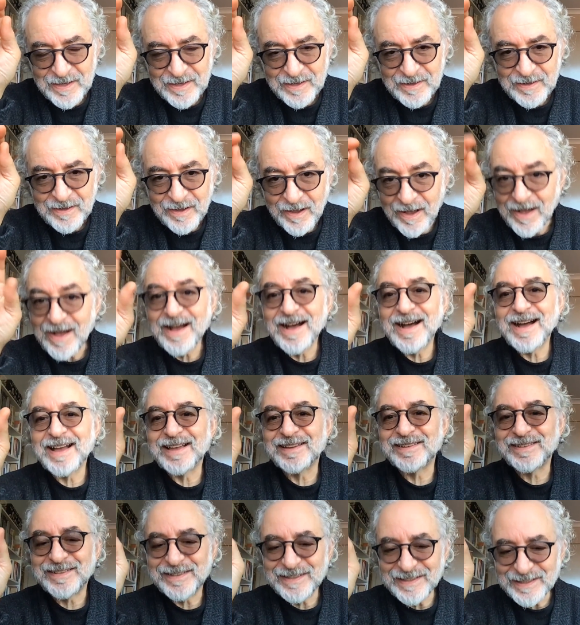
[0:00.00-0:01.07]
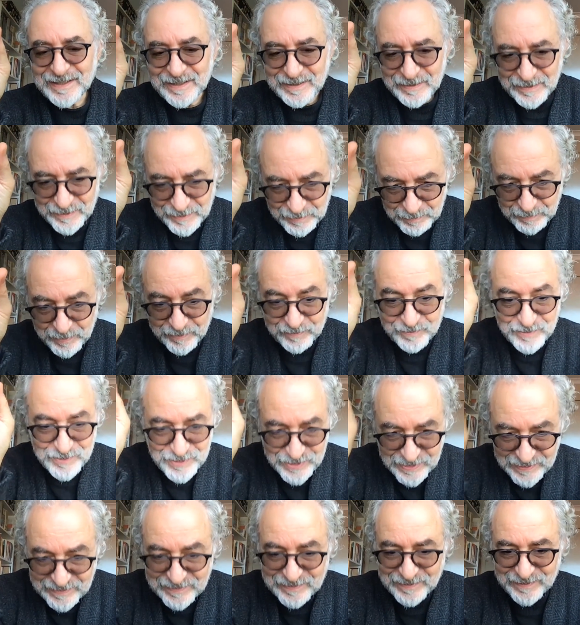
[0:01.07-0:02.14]
I see a little bit of
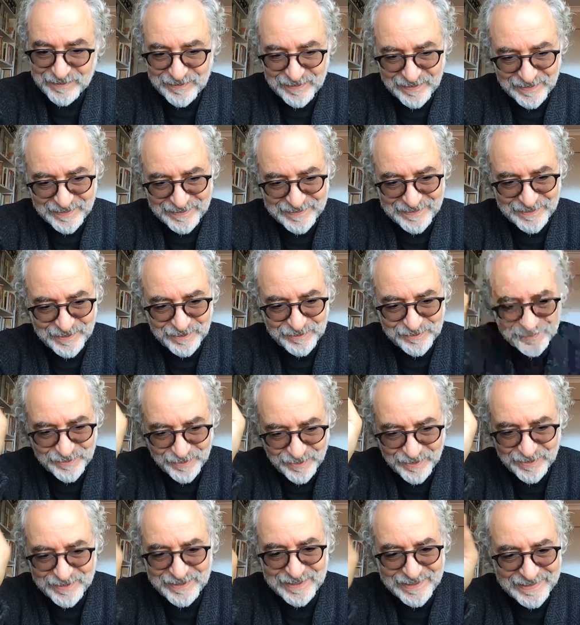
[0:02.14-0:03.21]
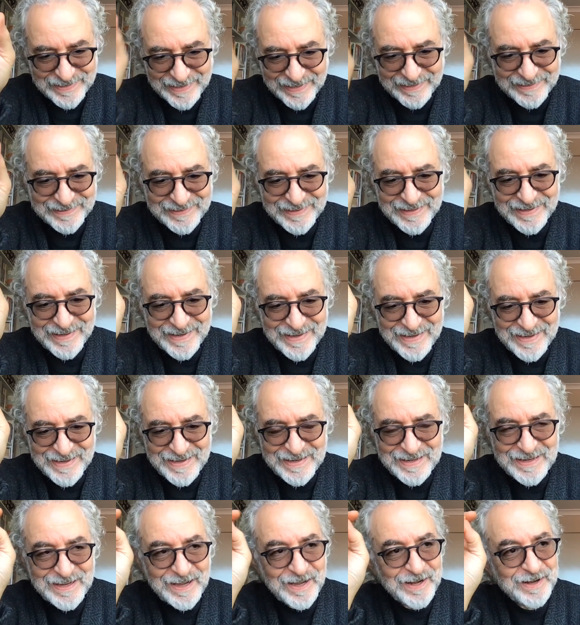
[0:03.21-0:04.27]
Jesus here, So I think that
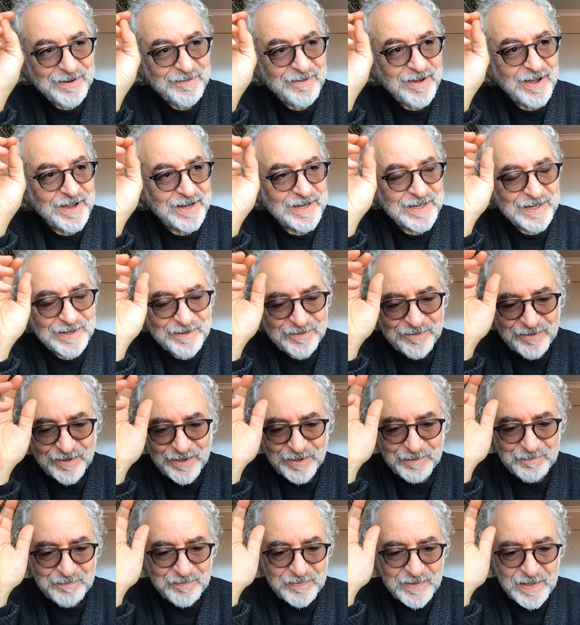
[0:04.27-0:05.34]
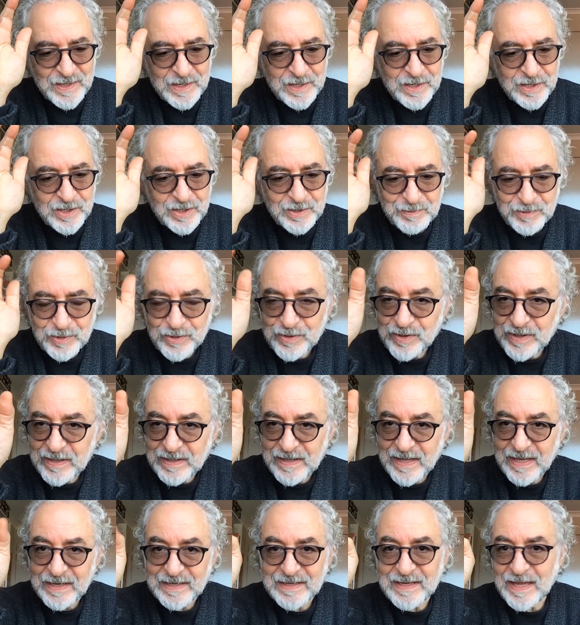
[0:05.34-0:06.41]
kind of idea of a community
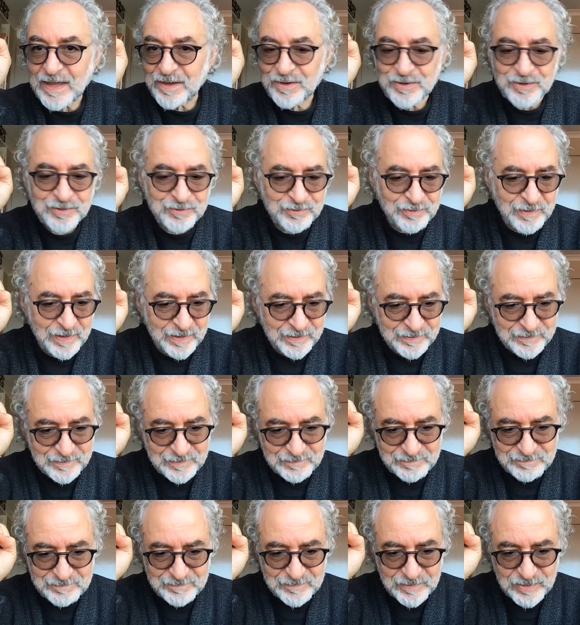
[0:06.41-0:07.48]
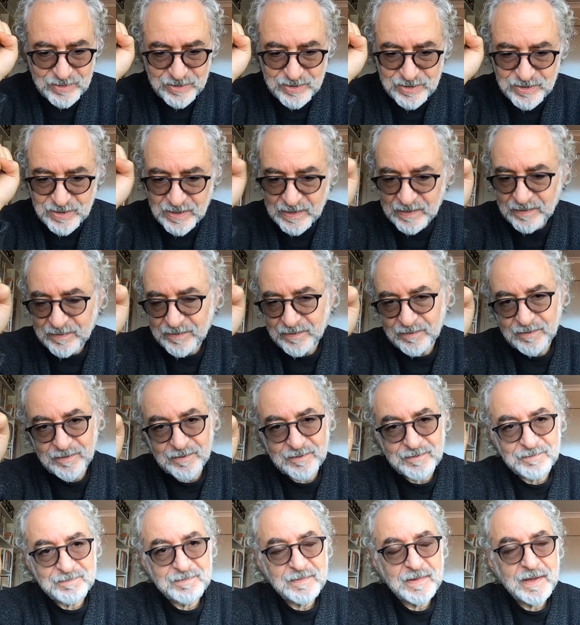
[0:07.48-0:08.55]
that gathers around
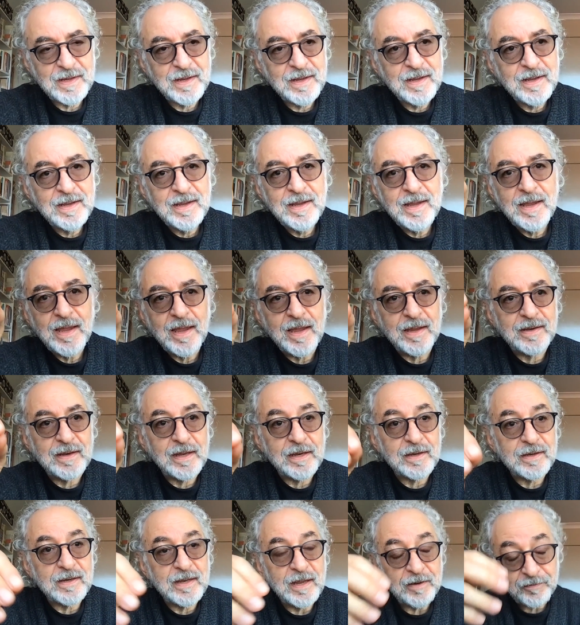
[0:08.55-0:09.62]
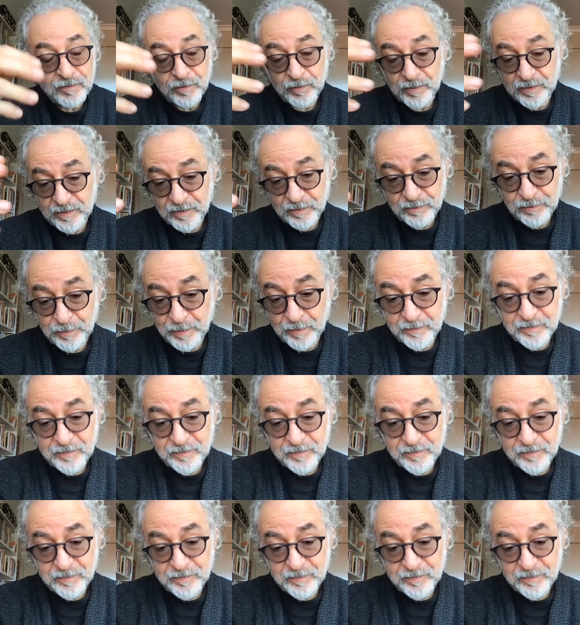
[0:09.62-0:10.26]
Jesus, and that therefore is a group of